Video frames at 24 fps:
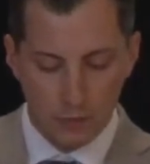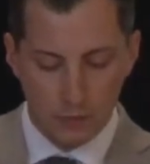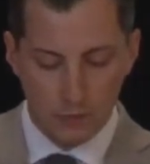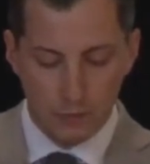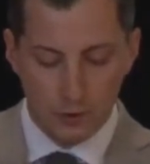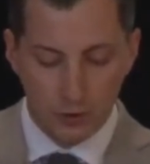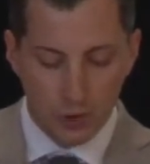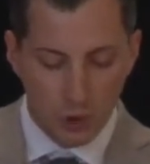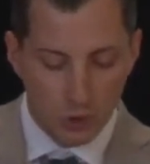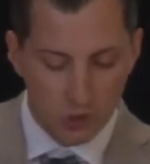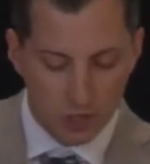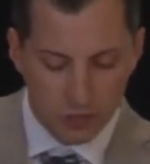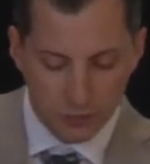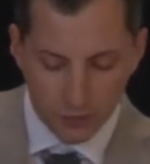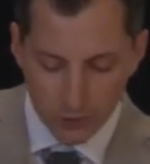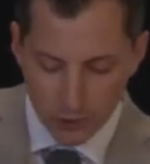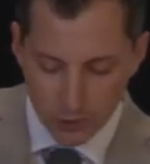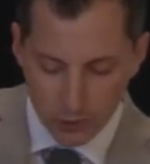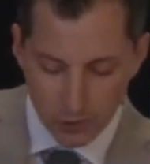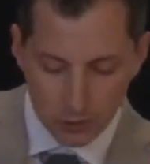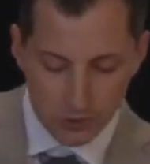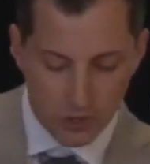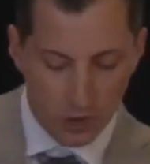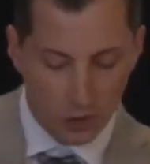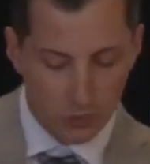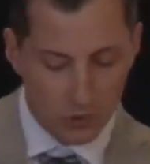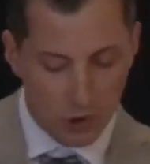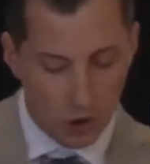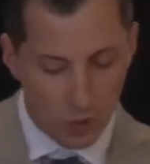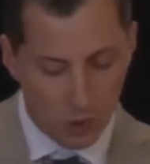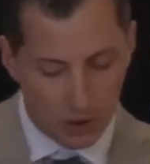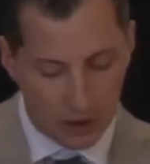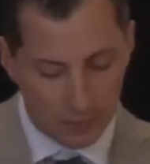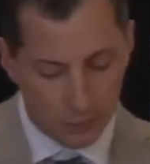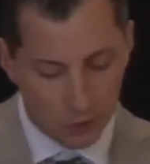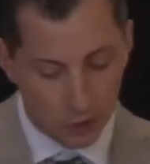For those of you who don't know
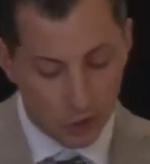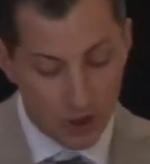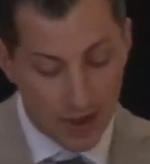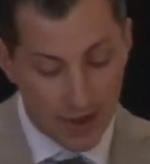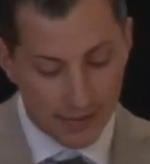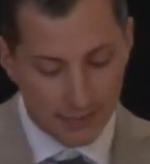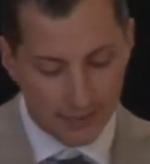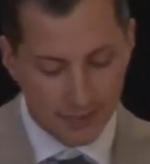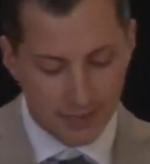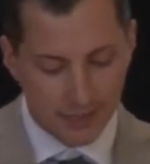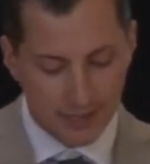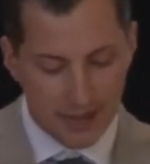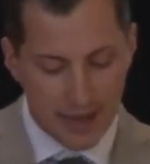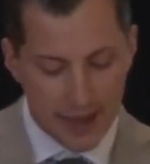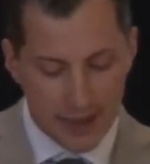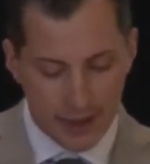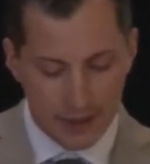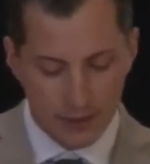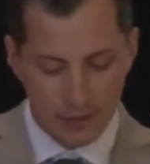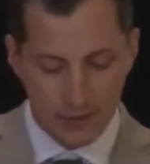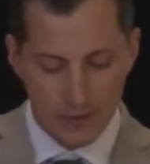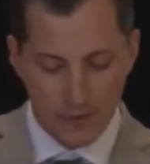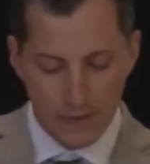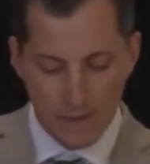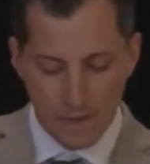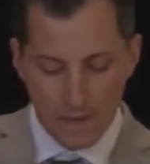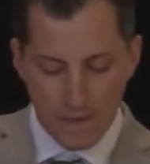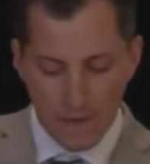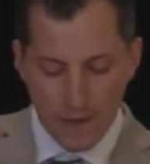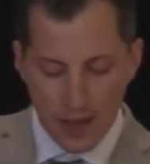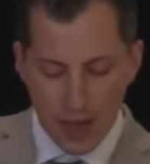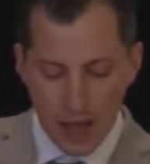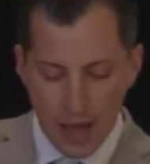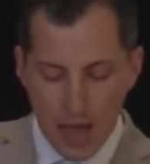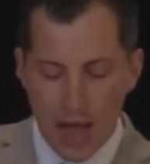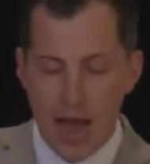what I'm trying to say,
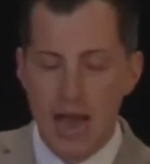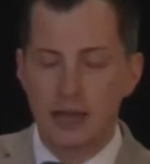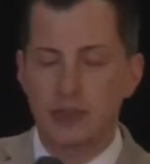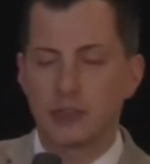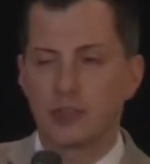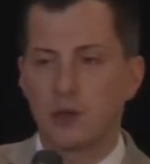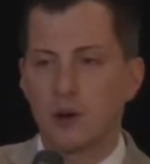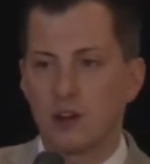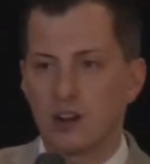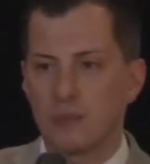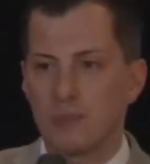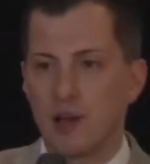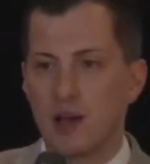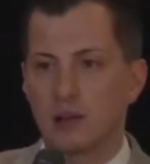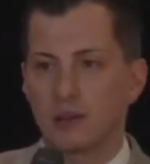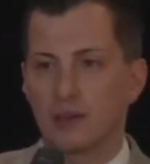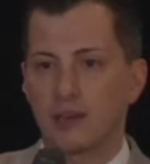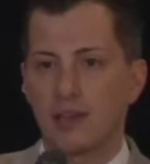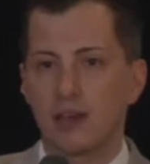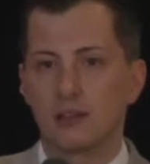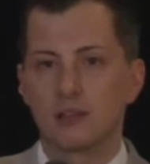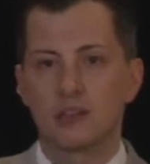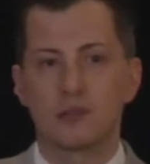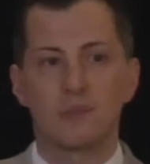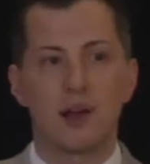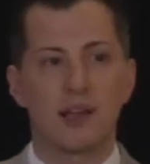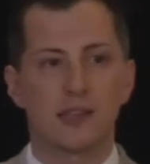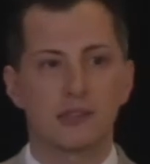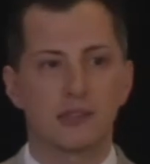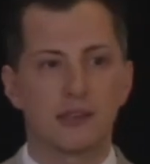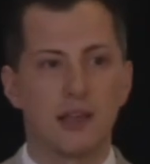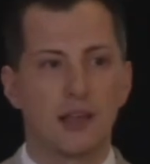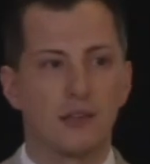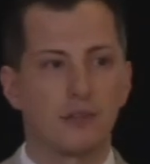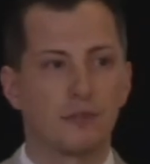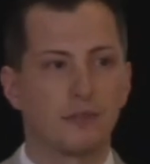I thought about killing
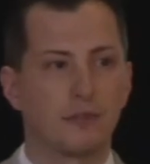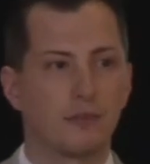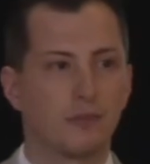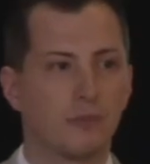myself.